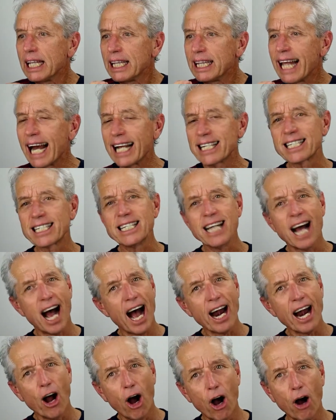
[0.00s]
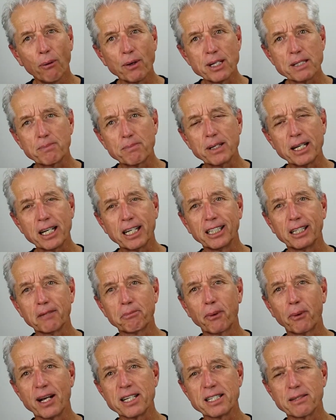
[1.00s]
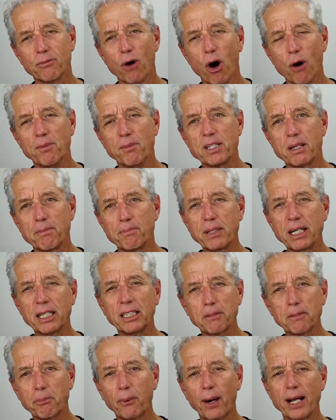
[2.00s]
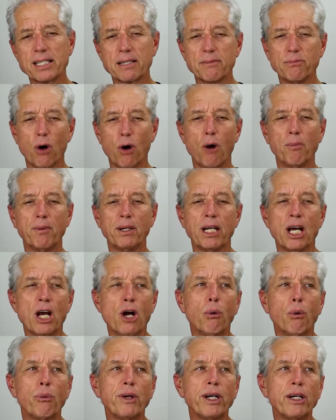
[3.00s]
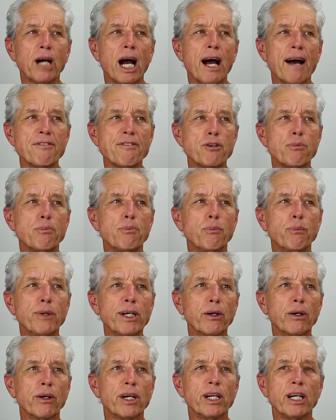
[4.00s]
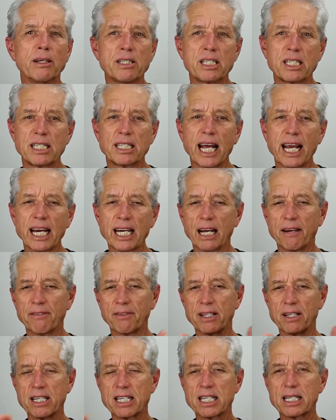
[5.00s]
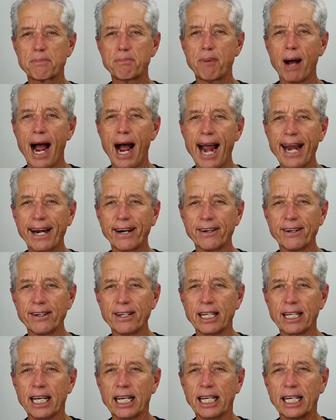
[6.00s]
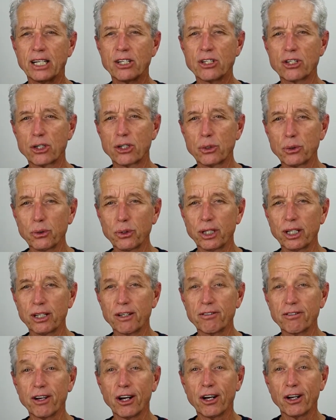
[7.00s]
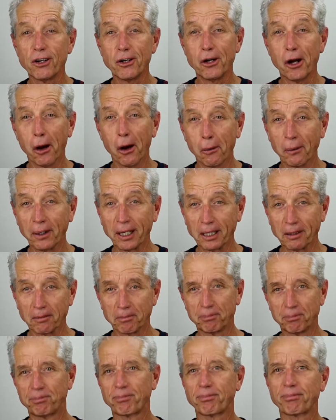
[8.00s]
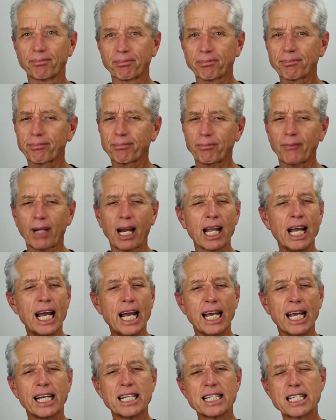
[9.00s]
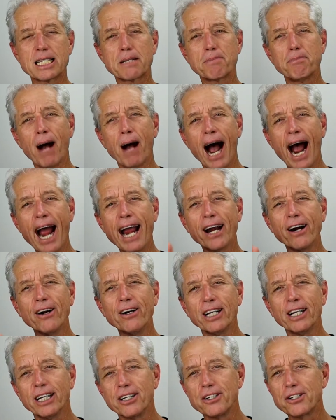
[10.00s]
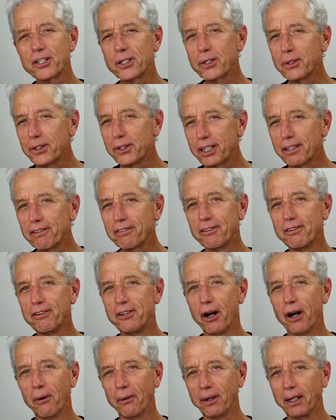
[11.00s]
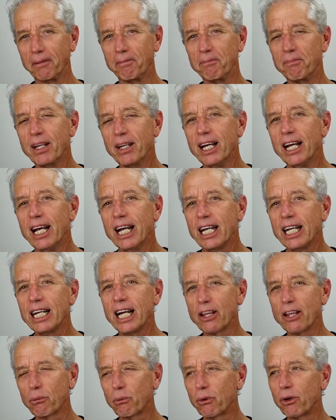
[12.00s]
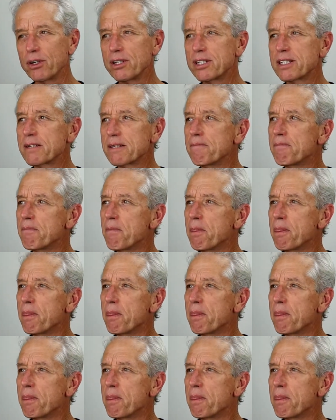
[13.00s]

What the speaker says: that's not always being in the present moment. To be in the present moment, we are in a state of inspired, intuitive knowing. Inspired, intuitive knowing. In other words,